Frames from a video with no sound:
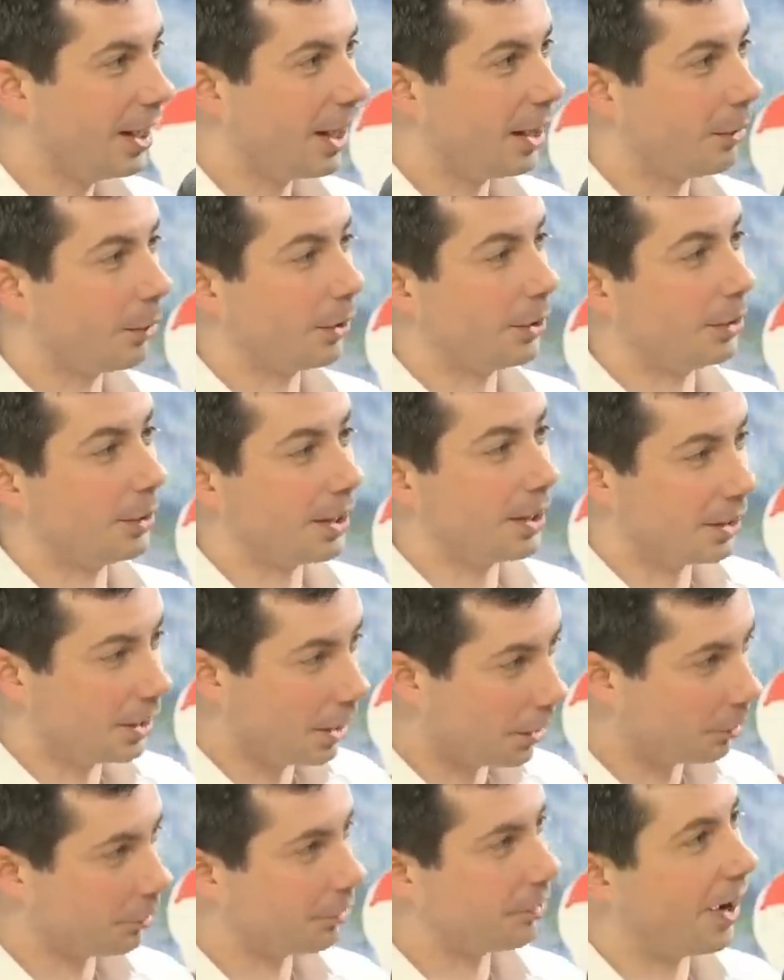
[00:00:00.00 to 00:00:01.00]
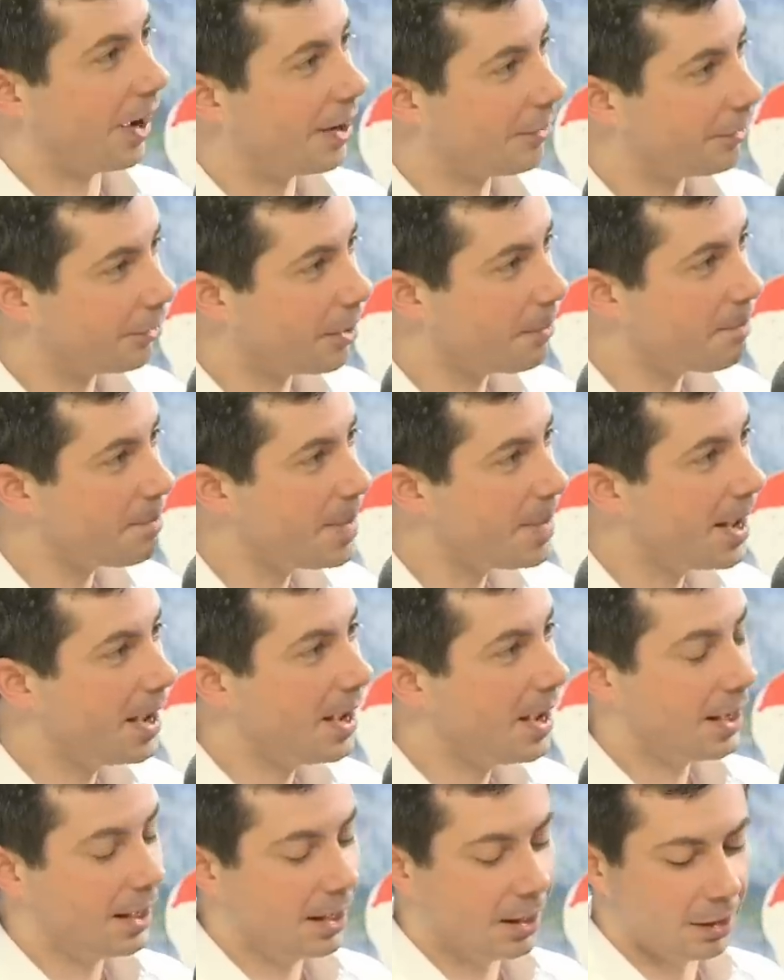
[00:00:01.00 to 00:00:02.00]
And where you get the other five from
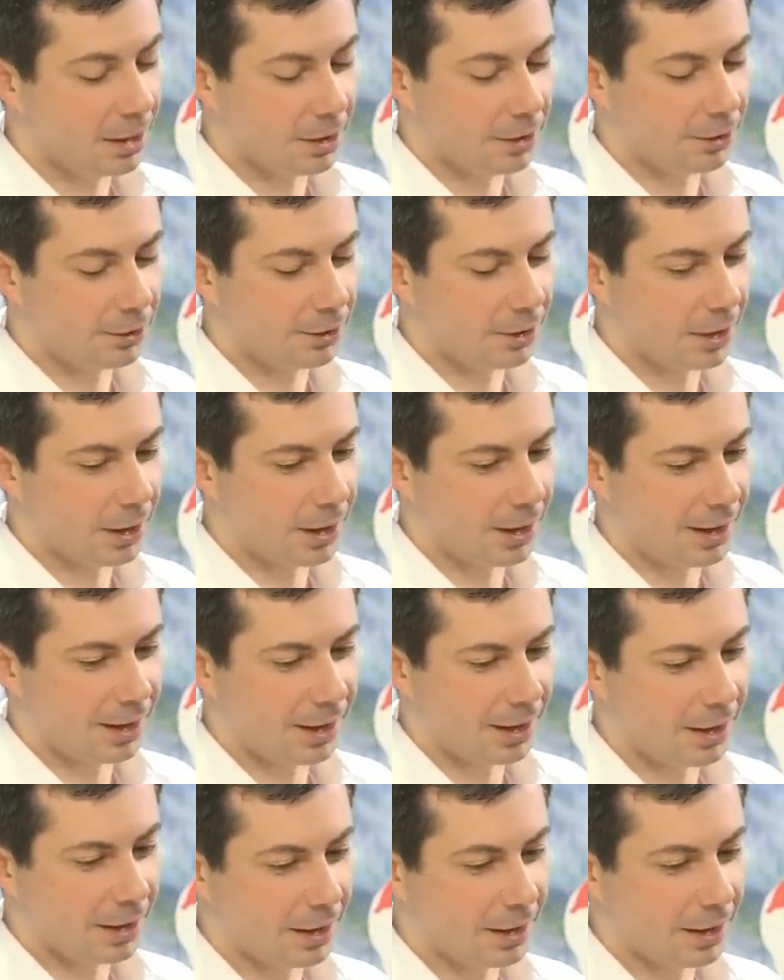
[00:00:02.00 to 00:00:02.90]
is uh,